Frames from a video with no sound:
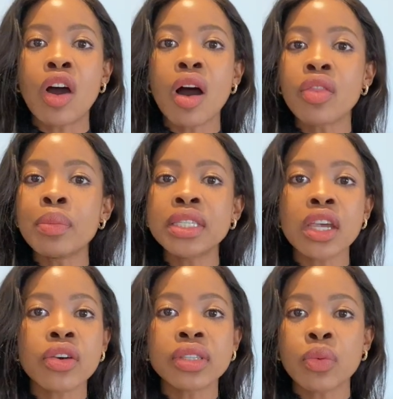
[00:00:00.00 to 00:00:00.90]
are the
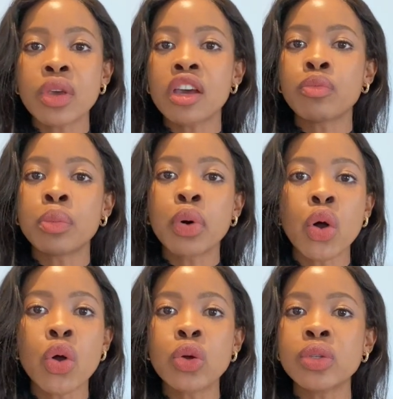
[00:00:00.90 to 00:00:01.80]
materials that we have
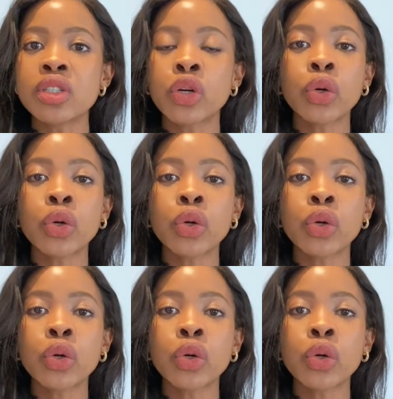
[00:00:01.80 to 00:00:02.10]
proposed